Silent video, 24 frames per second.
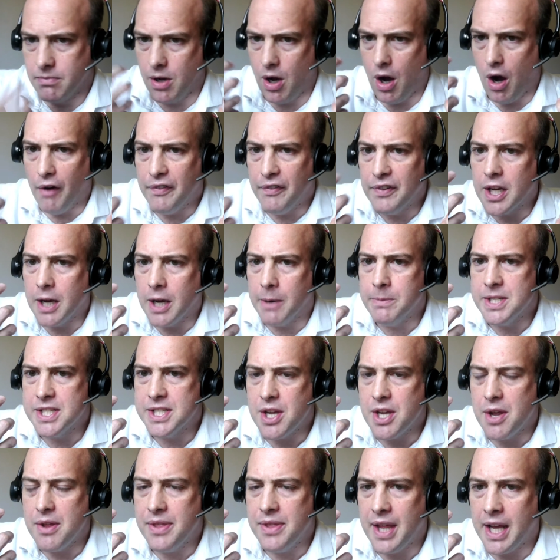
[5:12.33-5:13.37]
Often companies
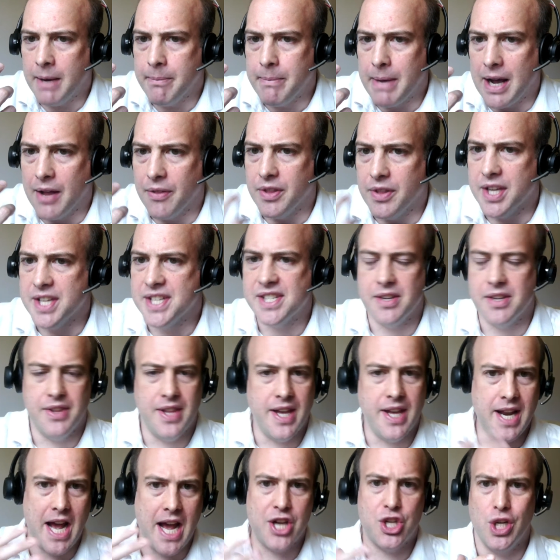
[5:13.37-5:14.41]
don't think about this. So
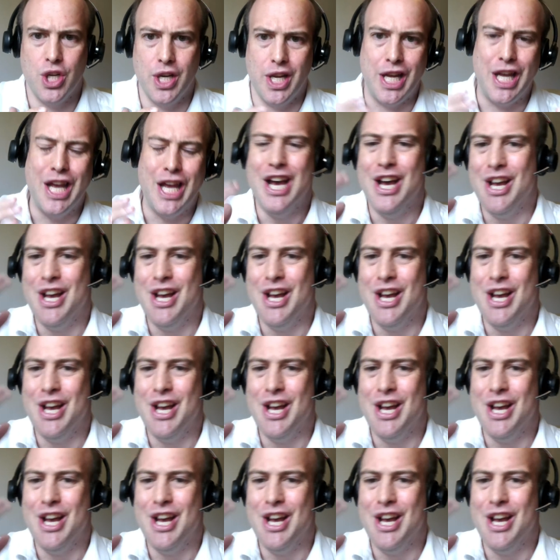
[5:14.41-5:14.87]
that actually